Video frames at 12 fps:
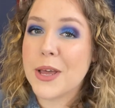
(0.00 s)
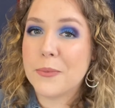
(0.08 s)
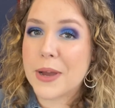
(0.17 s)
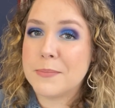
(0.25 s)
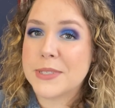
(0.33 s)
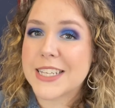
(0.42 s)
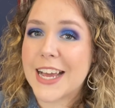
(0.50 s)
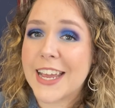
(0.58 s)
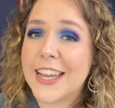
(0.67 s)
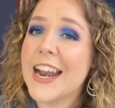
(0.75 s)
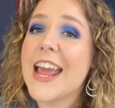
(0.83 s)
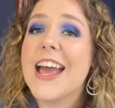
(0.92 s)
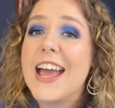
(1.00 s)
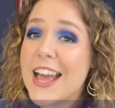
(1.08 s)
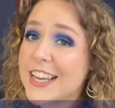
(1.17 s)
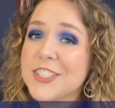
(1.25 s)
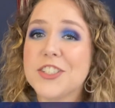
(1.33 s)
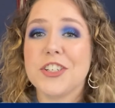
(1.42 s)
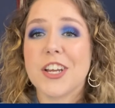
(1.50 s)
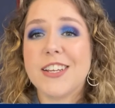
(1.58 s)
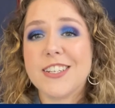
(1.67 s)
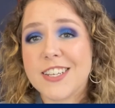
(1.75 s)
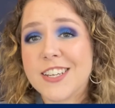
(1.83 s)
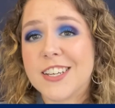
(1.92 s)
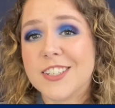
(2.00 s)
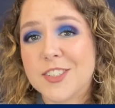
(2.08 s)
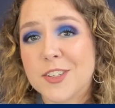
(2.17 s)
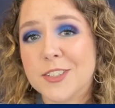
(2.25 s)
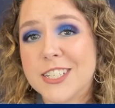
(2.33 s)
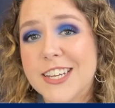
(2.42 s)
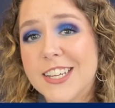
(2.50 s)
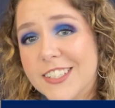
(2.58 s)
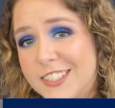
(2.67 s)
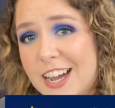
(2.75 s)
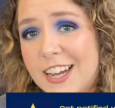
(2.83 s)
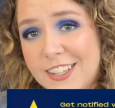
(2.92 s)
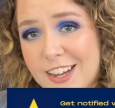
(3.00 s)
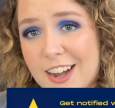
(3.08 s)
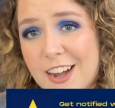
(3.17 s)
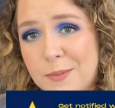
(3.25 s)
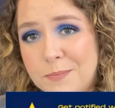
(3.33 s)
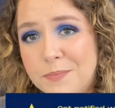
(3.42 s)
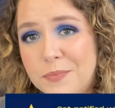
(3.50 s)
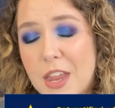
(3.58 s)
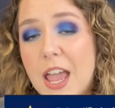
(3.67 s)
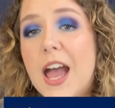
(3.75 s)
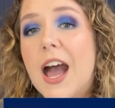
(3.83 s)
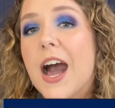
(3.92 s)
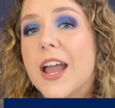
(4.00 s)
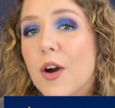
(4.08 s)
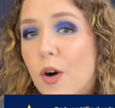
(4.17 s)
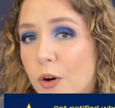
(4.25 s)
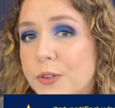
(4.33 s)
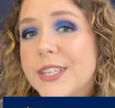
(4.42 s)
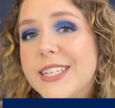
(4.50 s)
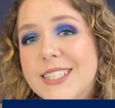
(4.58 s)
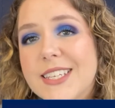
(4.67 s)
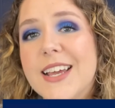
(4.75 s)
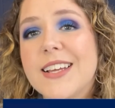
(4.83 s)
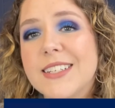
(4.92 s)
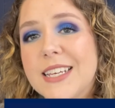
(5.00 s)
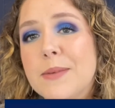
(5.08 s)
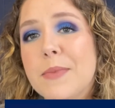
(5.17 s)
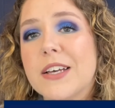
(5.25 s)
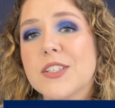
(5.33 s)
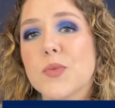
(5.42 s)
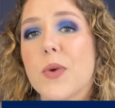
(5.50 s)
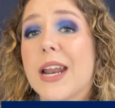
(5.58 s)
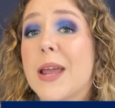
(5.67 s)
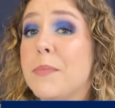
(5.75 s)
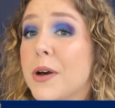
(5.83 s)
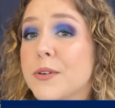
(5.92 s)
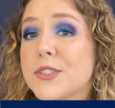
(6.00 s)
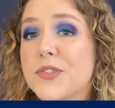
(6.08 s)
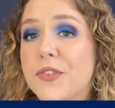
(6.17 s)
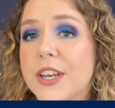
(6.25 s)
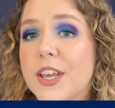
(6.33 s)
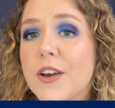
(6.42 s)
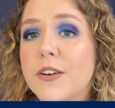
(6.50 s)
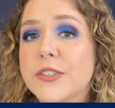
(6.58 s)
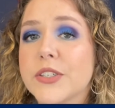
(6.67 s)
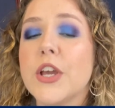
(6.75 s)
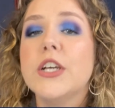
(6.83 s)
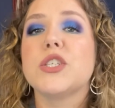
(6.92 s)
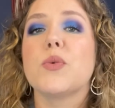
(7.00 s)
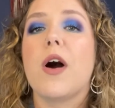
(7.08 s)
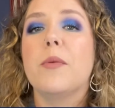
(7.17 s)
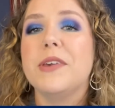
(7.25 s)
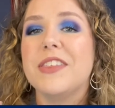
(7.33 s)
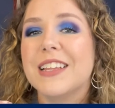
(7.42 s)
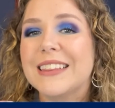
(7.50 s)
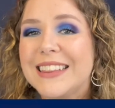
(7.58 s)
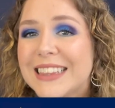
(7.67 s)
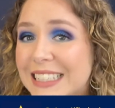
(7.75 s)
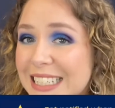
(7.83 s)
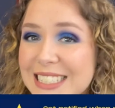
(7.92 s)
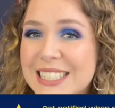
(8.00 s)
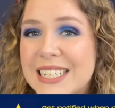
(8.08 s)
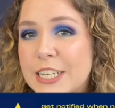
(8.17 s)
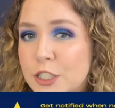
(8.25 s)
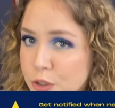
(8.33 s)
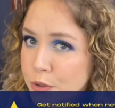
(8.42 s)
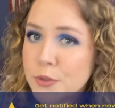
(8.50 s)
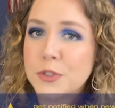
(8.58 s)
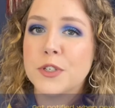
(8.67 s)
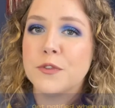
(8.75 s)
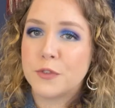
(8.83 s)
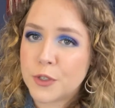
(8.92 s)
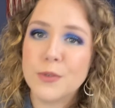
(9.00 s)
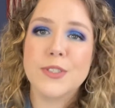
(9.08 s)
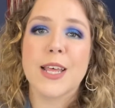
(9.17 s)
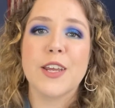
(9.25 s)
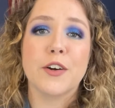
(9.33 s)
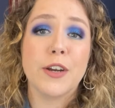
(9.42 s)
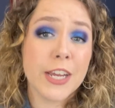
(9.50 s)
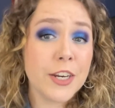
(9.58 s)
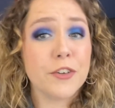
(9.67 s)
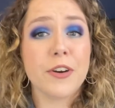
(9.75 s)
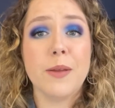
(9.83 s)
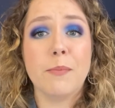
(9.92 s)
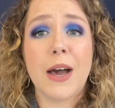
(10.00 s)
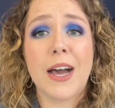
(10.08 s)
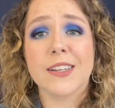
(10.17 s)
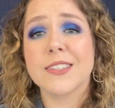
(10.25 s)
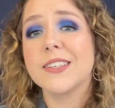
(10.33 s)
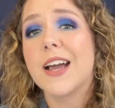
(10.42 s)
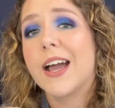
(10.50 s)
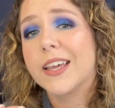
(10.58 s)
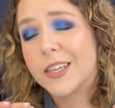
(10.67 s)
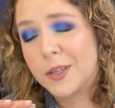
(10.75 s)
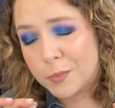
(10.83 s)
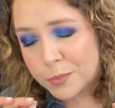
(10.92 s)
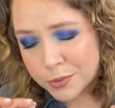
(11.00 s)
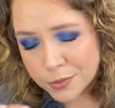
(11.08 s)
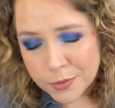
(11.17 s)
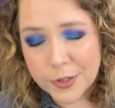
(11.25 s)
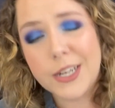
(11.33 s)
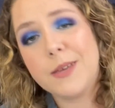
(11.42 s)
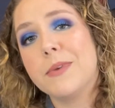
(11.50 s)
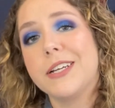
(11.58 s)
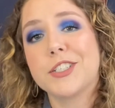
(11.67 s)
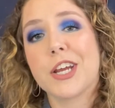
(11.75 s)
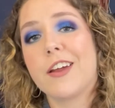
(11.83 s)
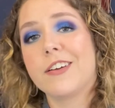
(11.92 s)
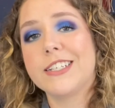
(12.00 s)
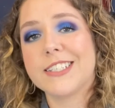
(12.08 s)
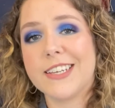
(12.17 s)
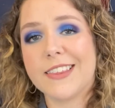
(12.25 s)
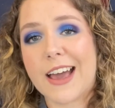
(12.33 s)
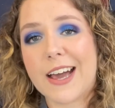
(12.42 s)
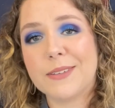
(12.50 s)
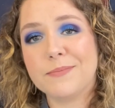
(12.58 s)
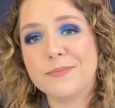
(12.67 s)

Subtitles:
website, sjdconsulting.com. I only send emails when I post videos, so I'll be the least intrusive newsletter in your inbox. I can pretty much guarantee that.